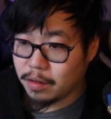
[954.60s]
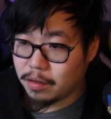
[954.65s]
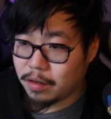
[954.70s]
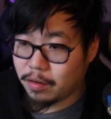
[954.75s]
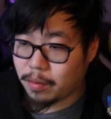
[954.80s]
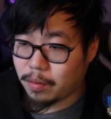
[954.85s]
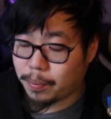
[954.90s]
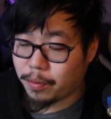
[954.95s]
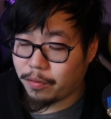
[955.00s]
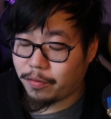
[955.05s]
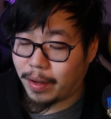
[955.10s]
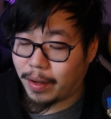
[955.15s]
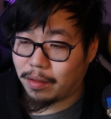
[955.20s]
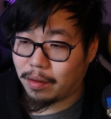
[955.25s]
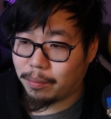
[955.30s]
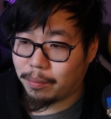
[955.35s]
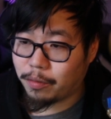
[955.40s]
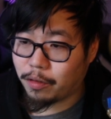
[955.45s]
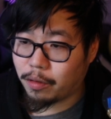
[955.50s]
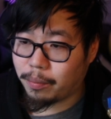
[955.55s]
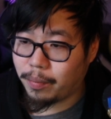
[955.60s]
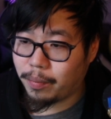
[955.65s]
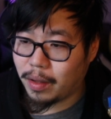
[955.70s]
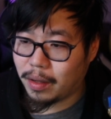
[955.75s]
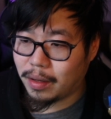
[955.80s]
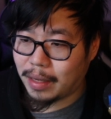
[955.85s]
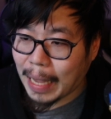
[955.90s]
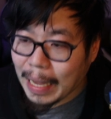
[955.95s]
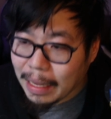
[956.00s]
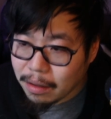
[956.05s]
Just to prevent them from,
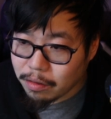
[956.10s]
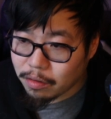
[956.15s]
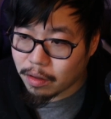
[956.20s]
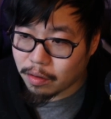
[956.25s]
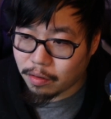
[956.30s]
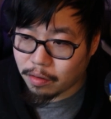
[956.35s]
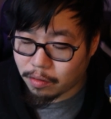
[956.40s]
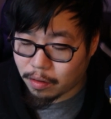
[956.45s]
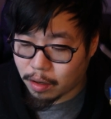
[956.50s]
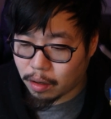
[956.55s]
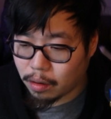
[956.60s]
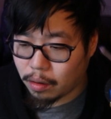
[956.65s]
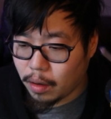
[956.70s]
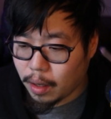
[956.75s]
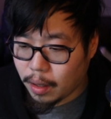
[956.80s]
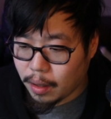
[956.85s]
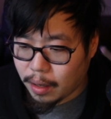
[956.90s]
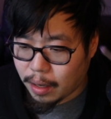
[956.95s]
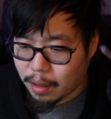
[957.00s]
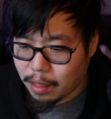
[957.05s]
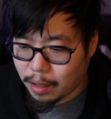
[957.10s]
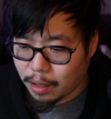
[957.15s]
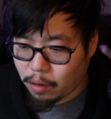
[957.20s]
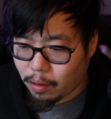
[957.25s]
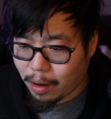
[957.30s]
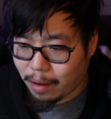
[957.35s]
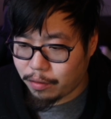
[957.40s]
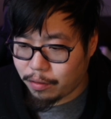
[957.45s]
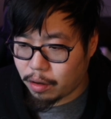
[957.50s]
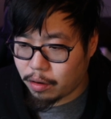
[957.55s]
in case this is there. I think I
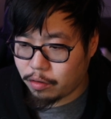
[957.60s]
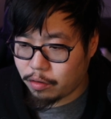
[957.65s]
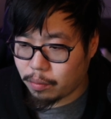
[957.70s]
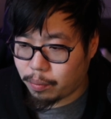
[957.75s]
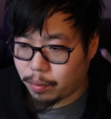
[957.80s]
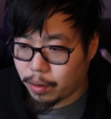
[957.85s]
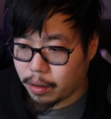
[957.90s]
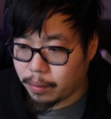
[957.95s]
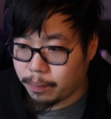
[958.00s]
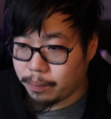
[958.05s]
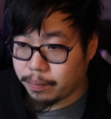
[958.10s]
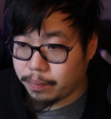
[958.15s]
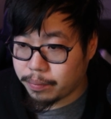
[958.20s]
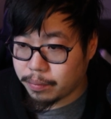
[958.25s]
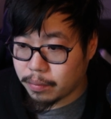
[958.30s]
don't have another Sabrina.